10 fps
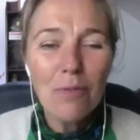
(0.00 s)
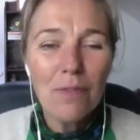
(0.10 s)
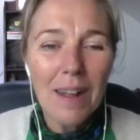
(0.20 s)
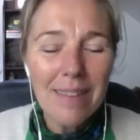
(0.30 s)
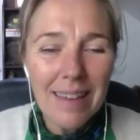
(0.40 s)

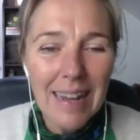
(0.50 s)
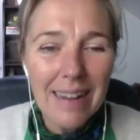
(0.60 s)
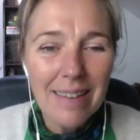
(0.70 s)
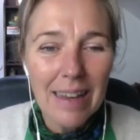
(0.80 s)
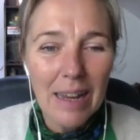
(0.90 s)

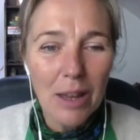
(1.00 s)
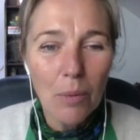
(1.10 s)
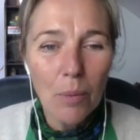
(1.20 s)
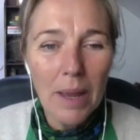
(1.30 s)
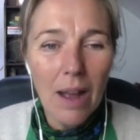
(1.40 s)
fascinating
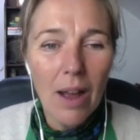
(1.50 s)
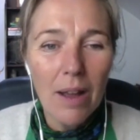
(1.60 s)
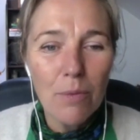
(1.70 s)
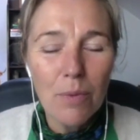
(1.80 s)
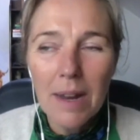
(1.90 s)
that we are.
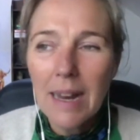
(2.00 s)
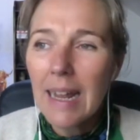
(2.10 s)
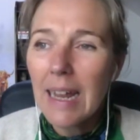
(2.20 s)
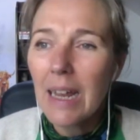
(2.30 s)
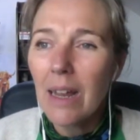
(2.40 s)
It
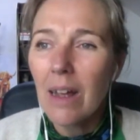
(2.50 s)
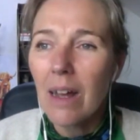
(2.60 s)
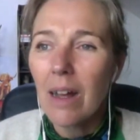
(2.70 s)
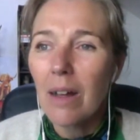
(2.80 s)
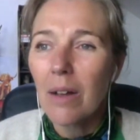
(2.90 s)
really
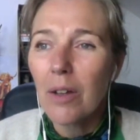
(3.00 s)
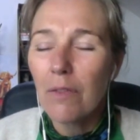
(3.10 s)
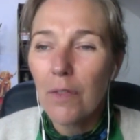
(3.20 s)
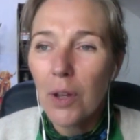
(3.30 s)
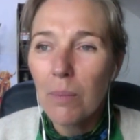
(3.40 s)

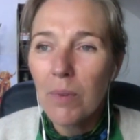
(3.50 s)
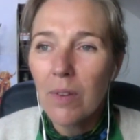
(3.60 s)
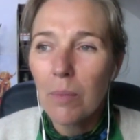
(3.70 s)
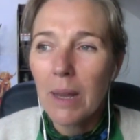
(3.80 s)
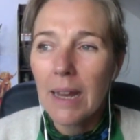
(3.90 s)
confirms
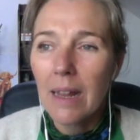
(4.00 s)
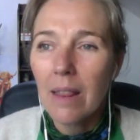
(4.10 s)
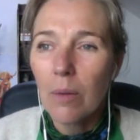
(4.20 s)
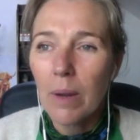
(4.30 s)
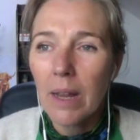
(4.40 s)
to me
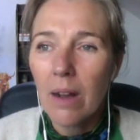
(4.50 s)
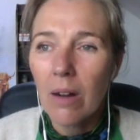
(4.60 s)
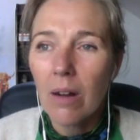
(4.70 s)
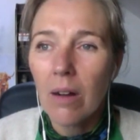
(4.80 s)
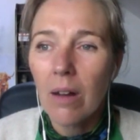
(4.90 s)
that we
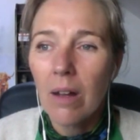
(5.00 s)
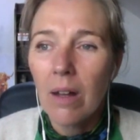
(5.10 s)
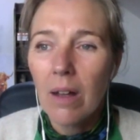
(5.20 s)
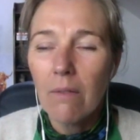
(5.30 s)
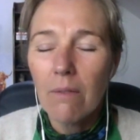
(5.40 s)
are
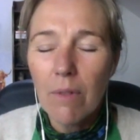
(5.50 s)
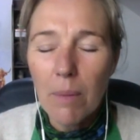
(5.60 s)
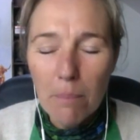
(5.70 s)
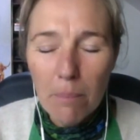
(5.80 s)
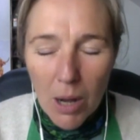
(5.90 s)

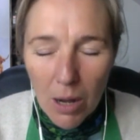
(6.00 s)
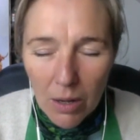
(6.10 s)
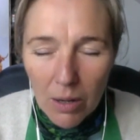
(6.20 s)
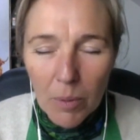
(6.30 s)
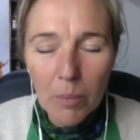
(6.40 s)

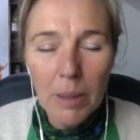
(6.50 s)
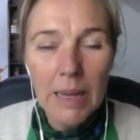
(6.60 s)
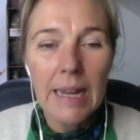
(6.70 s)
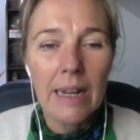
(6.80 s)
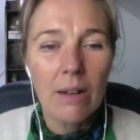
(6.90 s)
remarkable
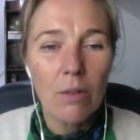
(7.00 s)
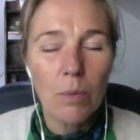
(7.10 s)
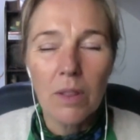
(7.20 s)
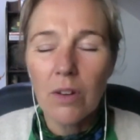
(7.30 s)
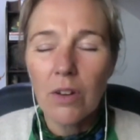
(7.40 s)
beings with